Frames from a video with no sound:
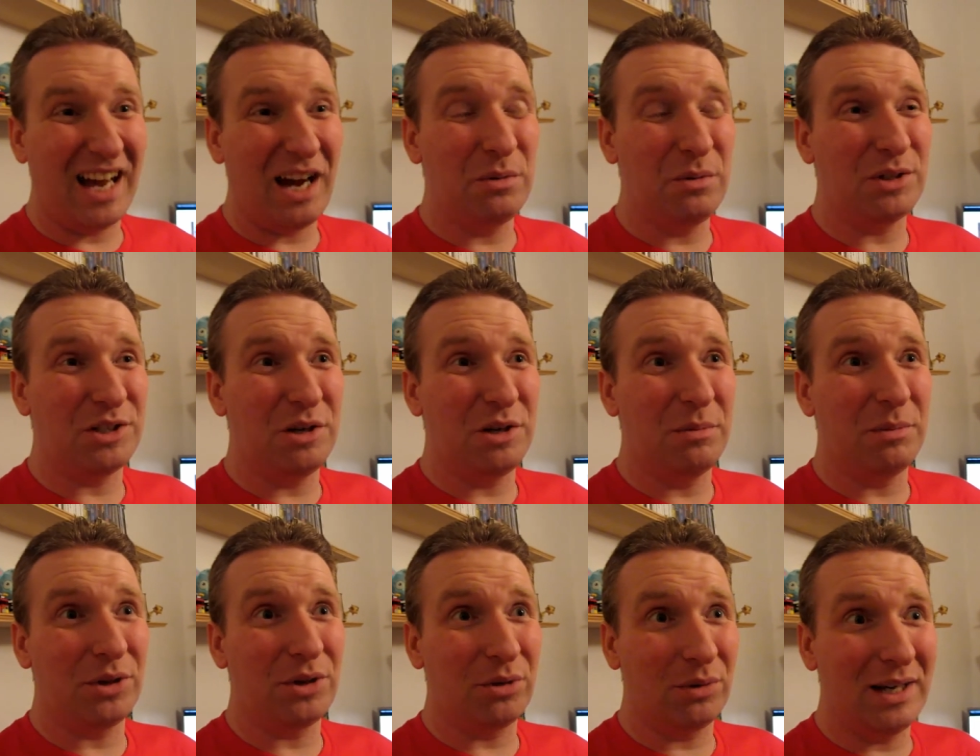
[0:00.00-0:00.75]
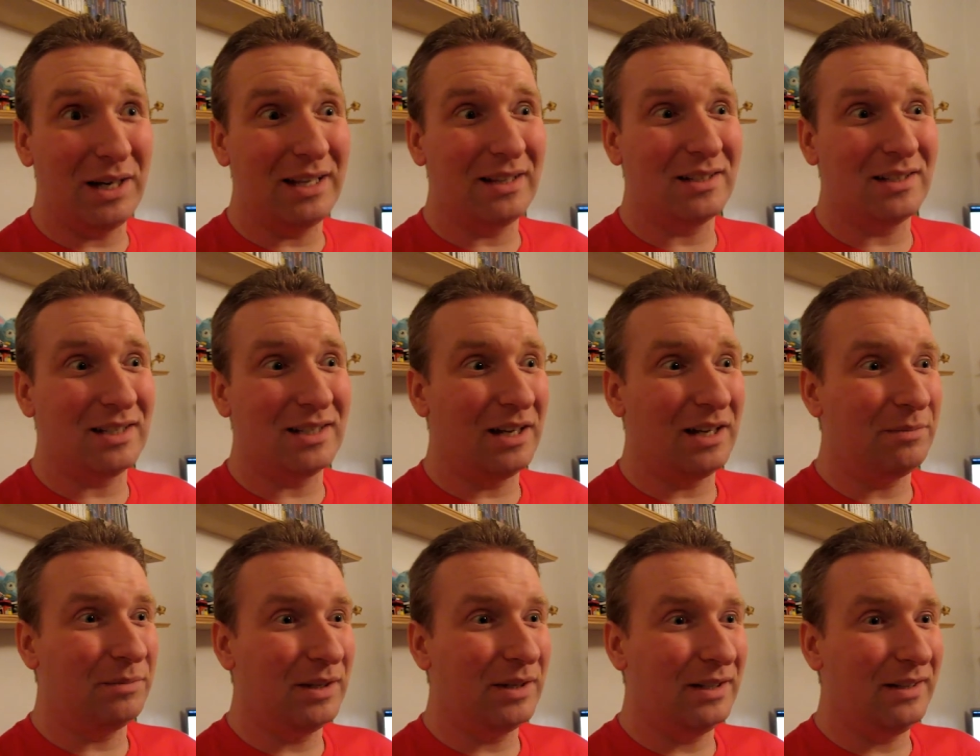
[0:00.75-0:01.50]
I was number three at the
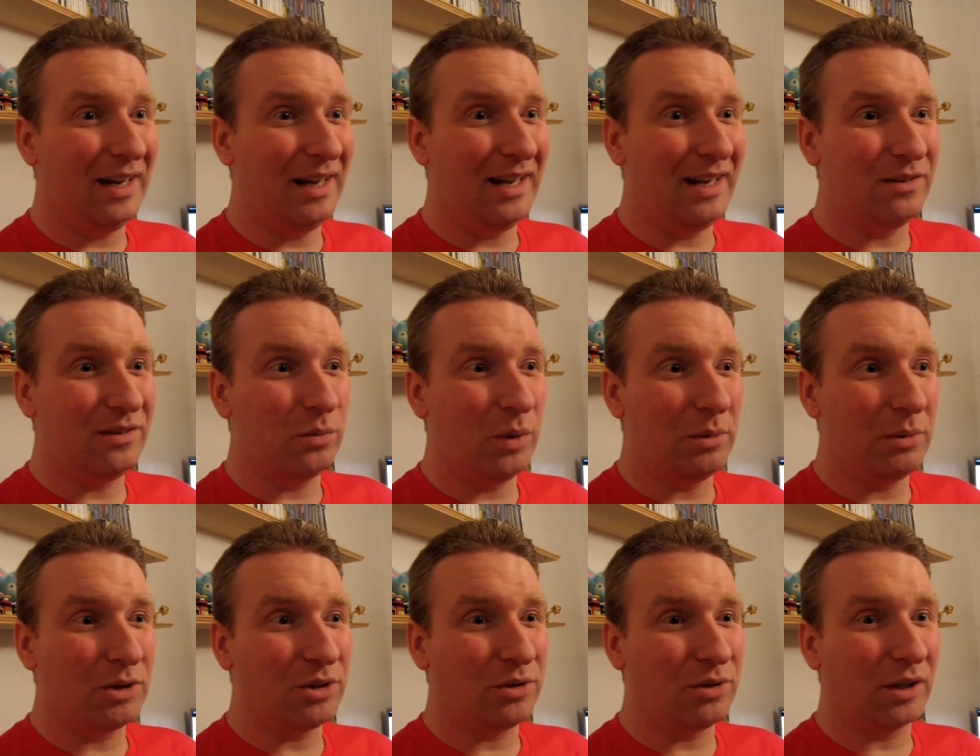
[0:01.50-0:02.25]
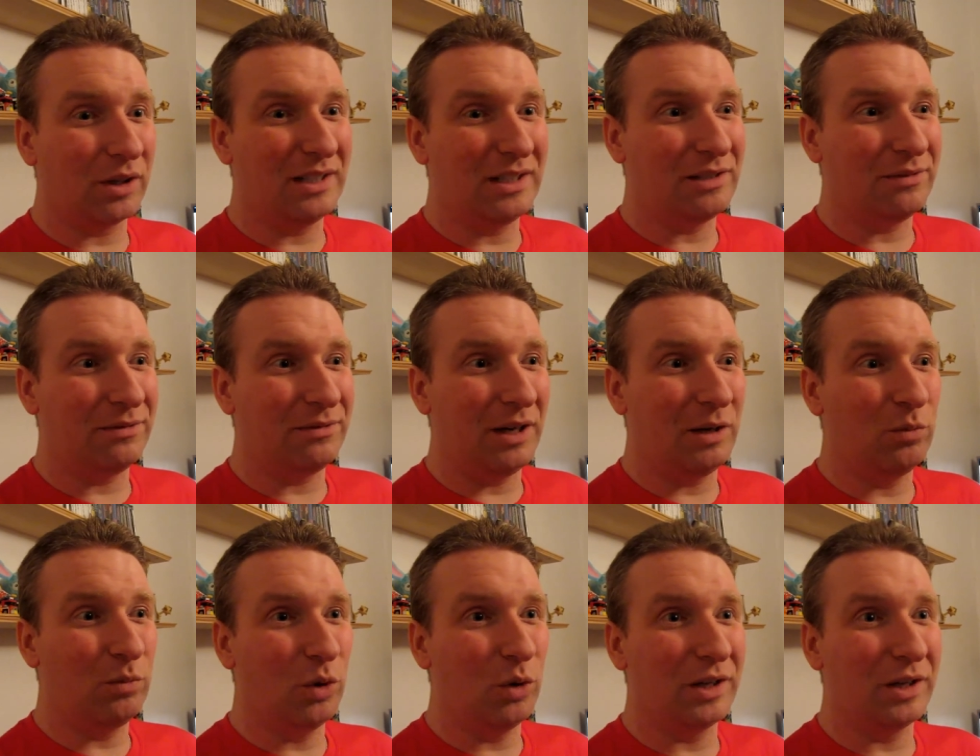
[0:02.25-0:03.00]
time, and we were struggling to
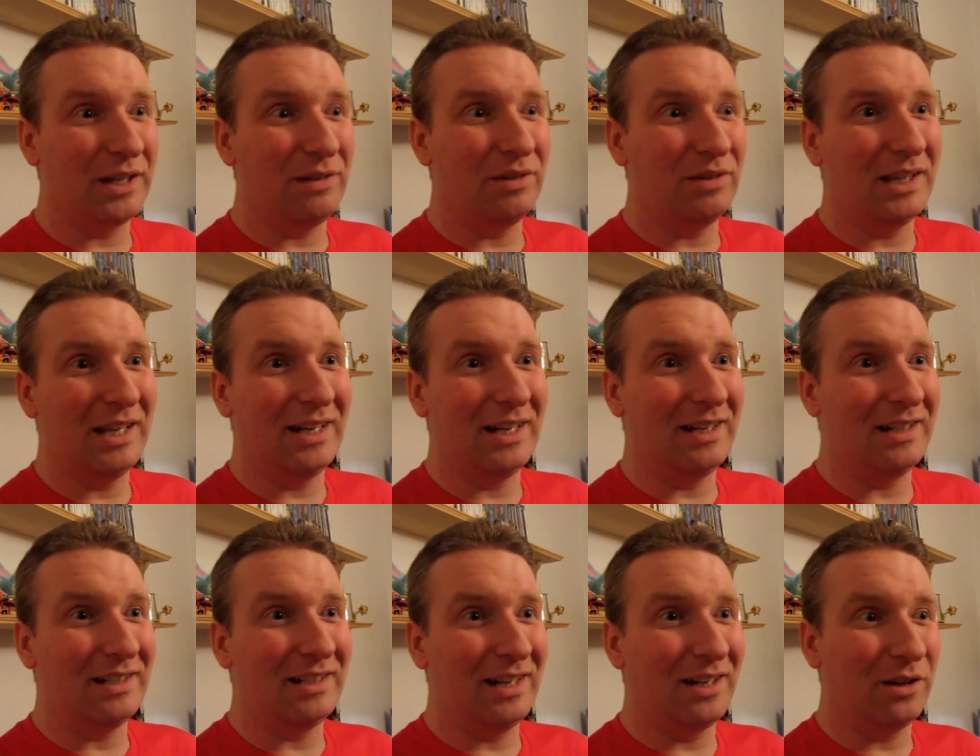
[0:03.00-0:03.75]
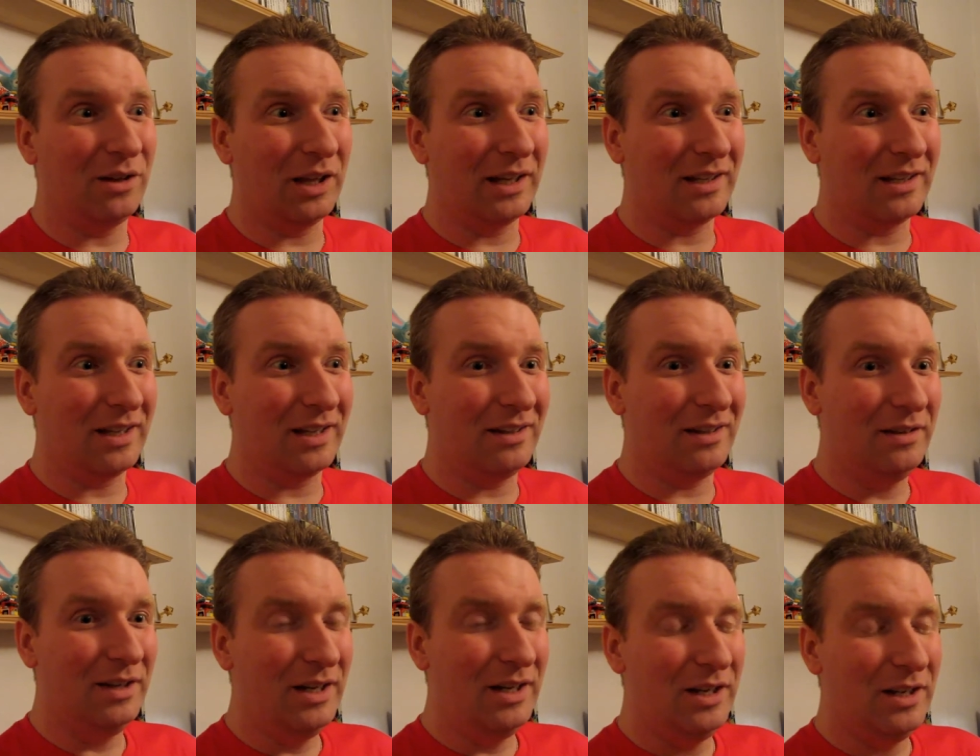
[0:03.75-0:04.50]
find work even then, you know, like, uh,